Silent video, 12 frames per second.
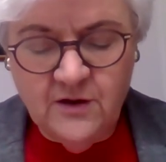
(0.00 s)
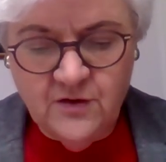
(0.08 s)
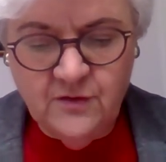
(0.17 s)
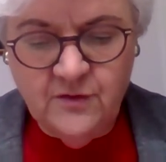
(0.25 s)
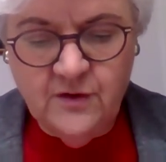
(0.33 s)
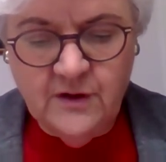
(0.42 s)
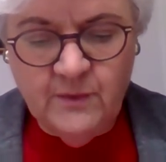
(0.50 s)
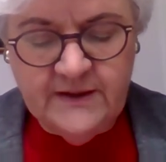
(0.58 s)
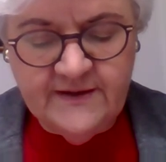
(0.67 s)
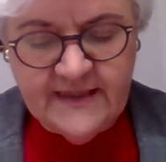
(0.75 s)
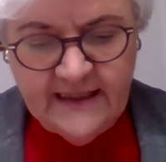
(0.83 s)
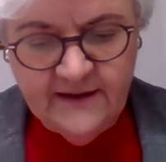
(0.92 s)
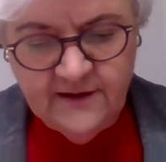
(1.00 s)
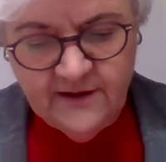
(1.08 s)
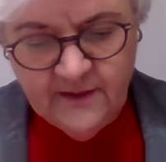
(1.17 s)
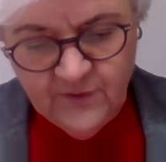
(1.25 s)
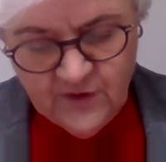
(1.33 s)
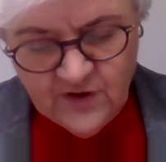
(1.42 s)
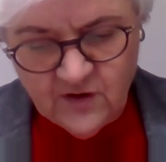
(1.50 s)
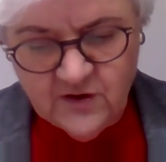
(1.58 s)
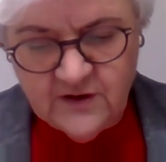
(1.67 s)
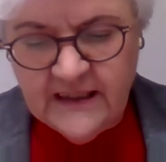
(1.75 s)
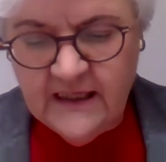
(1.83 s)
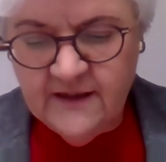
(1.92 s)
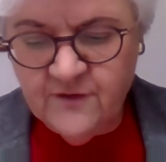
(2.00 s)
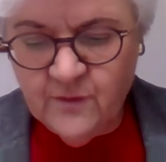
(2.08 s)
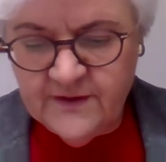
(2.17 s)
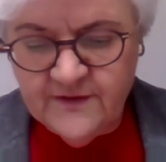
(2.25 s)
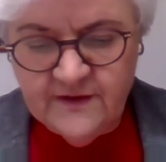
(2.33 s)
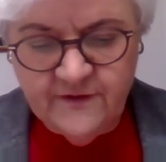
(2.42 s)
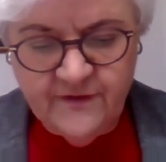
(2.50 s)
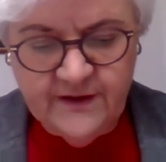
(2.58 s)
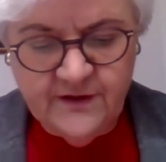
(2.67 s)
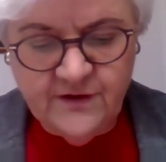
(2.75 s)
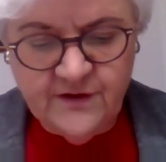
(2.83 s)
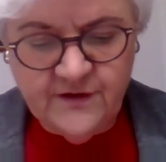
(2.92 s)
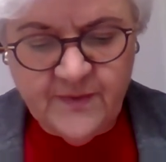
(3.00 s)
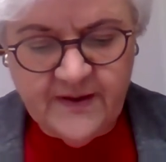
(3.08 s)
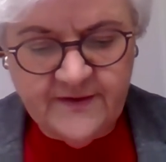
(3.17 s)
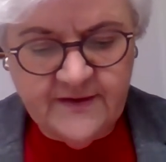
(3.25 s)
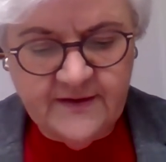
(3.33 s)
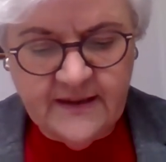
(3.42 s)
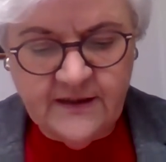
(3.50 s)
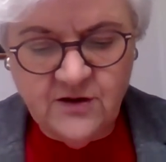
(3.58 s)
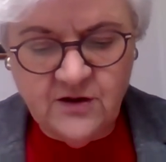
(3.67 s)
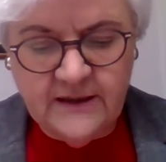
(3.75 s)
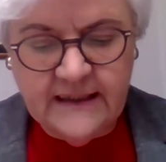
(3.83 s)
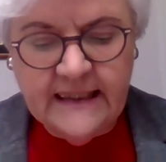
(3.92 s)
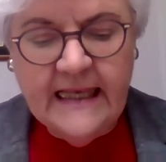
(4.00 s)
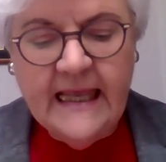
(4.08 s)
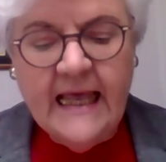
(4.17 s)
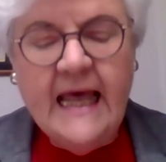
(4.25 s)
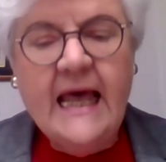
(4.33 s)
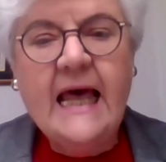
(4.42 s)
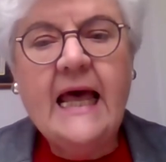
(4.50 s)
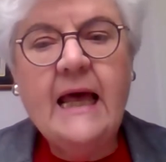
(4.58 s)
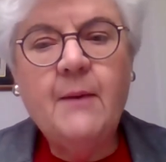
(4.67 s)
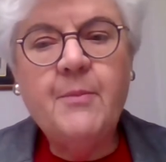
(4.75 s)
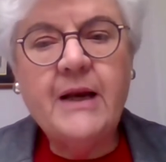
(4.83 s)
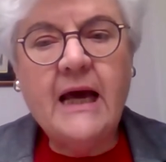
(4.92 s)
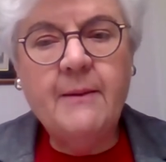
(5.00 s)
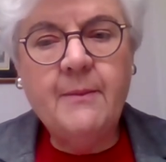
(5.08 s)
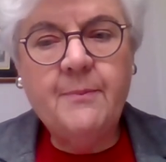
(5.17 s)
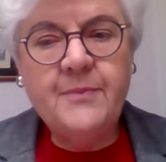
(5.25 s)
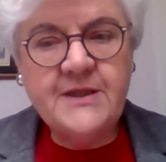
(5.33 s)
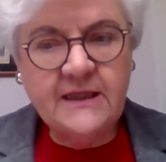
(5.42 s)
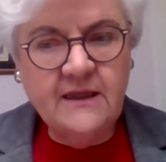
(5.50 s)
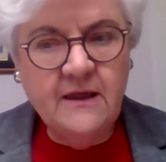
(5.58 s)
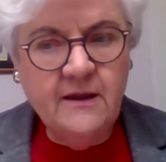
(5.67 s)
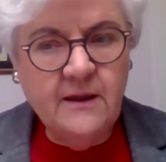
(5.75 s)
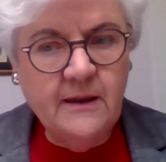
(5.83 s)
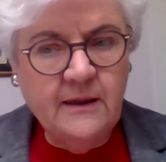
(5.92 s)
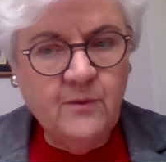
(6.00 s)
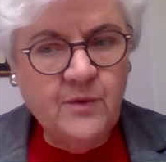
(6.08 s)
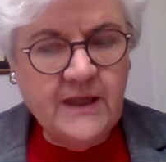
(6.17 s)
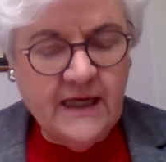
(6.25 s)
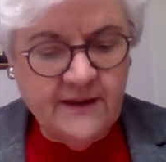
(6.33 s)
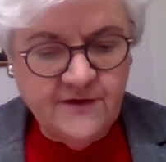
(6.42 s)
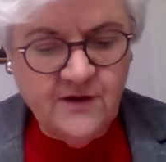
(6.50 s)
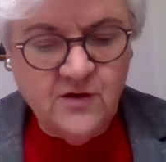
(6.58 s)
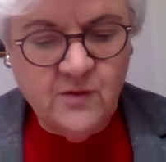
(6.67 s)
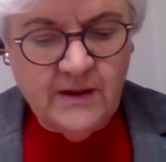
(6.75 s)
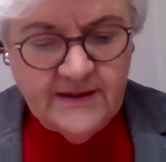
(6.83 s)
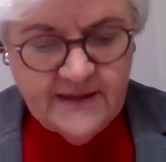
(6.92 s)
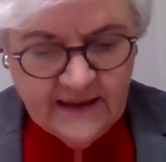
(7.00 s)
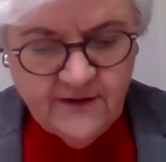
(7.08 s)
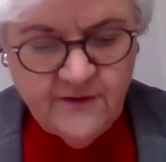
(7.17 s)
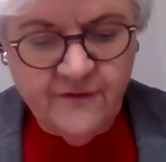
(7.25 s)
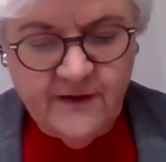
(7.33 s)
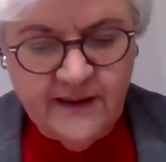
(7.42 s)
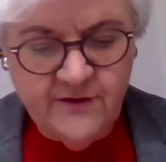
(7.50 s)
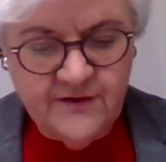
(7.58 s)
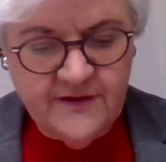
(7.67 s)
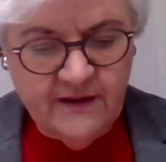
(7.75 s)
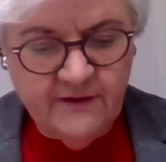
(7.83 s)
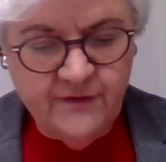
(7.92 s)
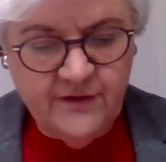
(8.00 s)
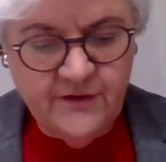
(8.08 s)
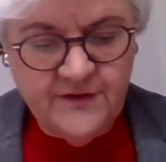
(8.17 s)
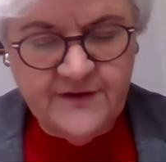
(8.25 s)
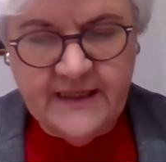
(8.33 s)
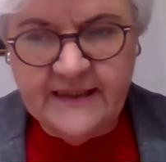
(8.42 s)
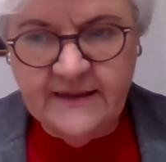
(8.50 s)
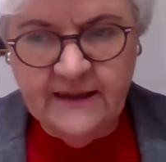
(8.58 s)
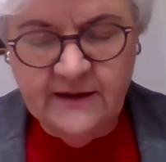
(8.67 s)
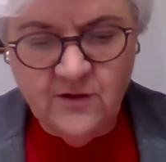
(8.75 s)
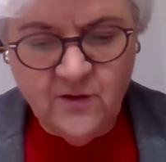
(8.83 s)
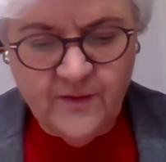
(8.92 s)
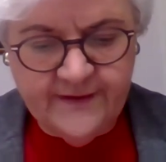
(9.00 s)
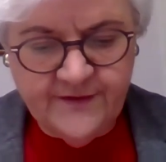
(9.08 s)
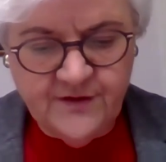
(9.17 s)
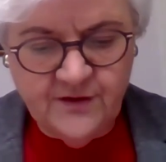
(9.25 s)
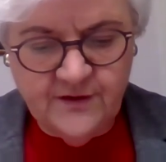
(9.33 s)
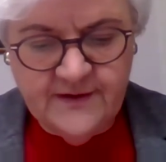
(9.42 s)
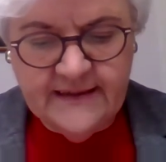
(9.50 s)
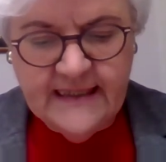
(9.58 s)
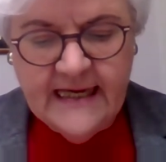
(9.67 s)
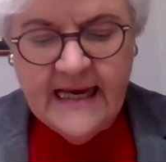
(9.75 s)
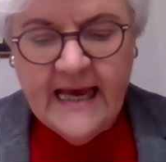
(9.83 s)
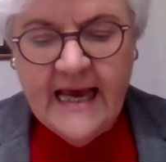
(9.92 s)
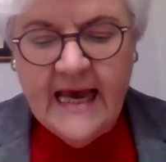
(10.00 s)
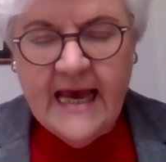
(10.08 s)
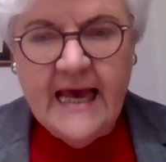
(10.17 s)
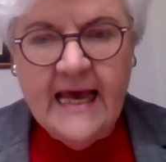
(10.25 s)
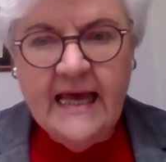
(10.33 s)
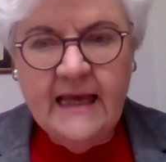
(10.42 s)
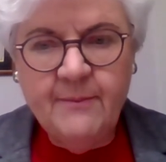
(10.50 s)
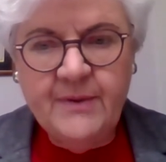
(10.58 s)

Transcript: to we'll send them to Doctor Tallis once he's finished his presentation. Uh, but I particularly would ask you to identify yourself when you're sending in your questions. Uh,